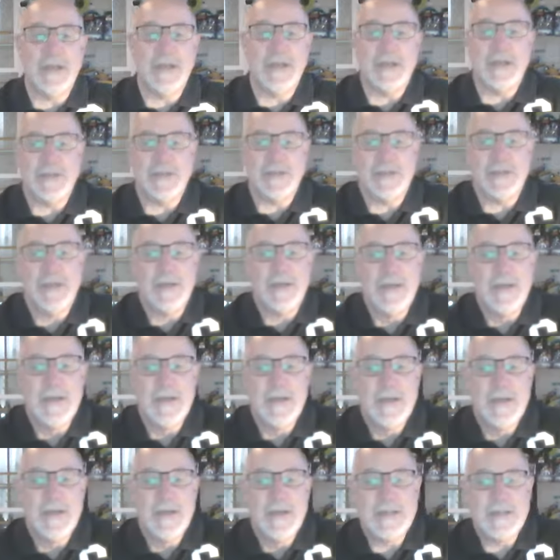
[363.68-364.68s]
this:
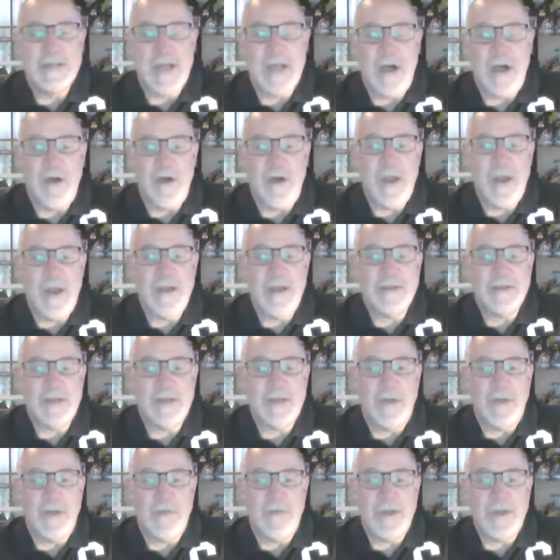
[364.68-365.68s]

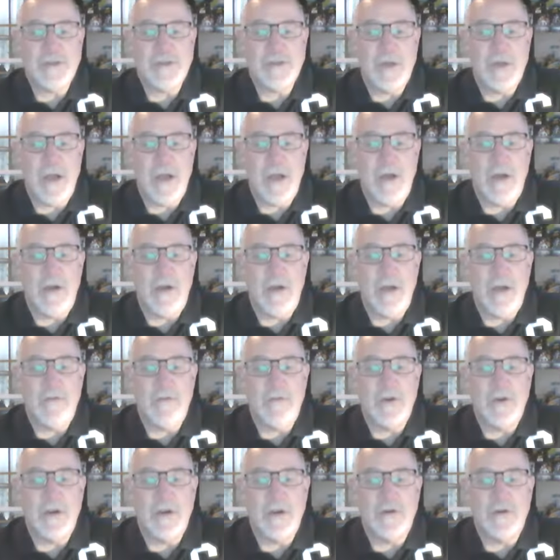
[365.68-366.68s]
salvation,
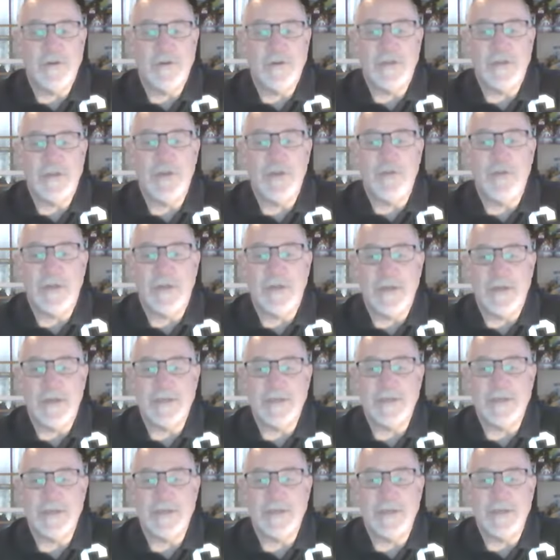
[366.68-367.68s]
however
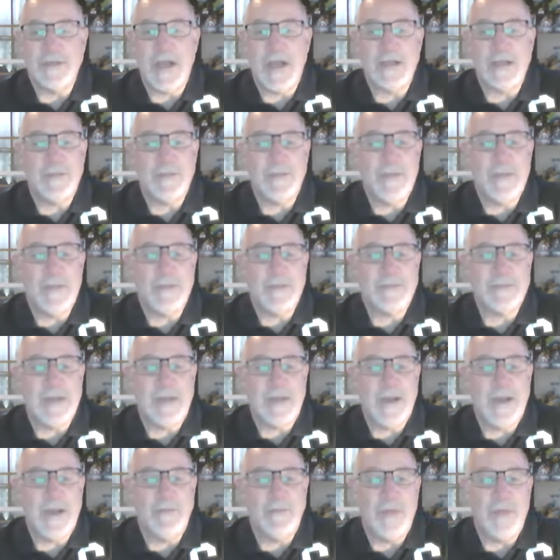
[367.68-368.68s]
gratuitous, is not to be
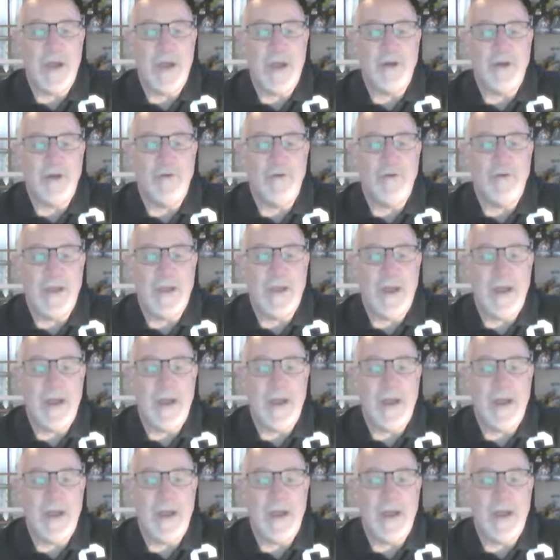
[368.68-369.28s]
obtained without great